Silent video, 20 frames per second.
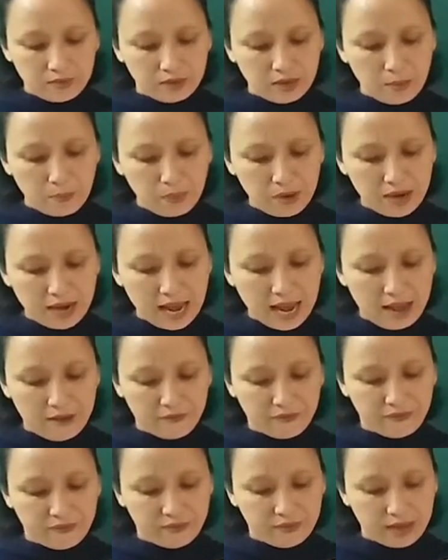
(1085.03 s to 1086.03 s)
number
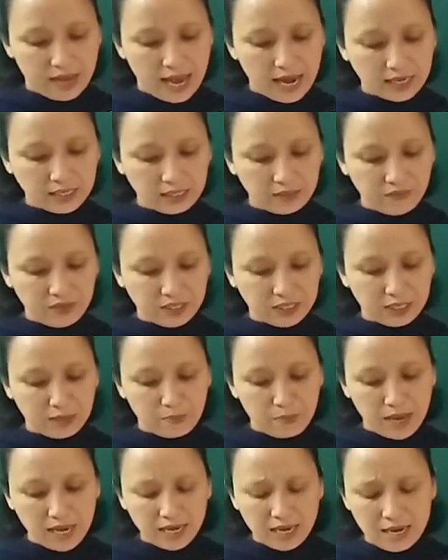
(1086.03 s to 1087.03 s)
F, activity,
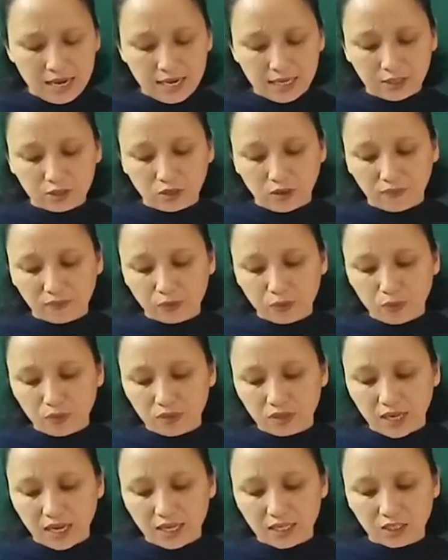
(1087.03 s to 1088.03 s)
make a list of 2
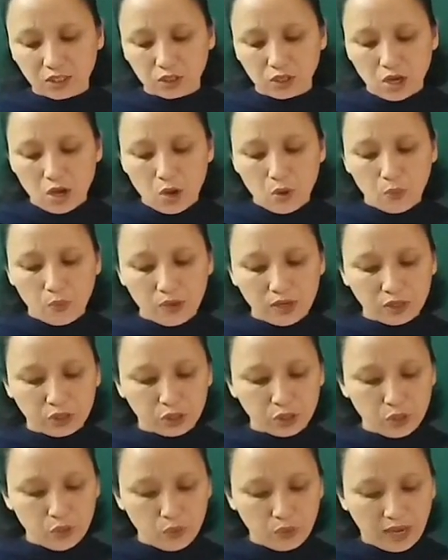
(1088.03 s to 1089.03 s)
things which
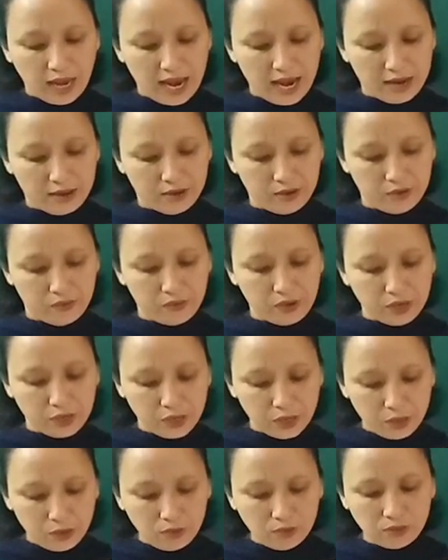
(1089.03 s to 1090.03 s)
you can
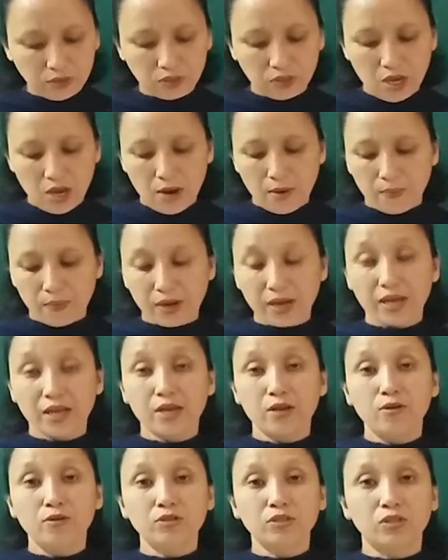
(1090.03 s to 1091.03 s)
reduce,
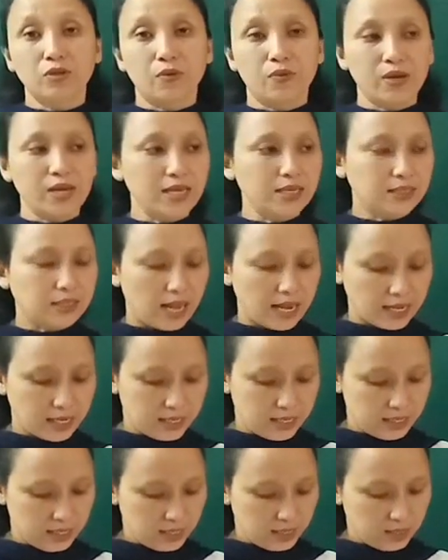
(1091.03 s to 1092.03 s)
reuse,
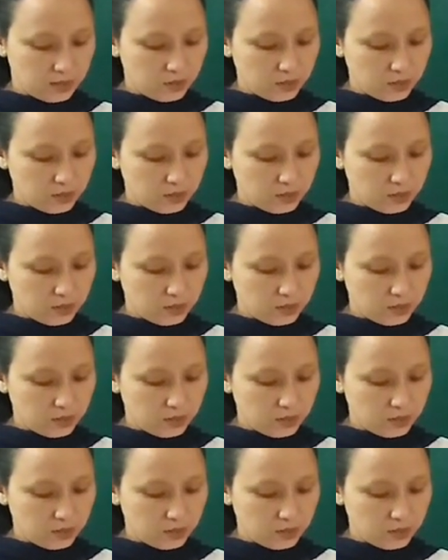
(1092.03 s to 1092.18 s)
recycle.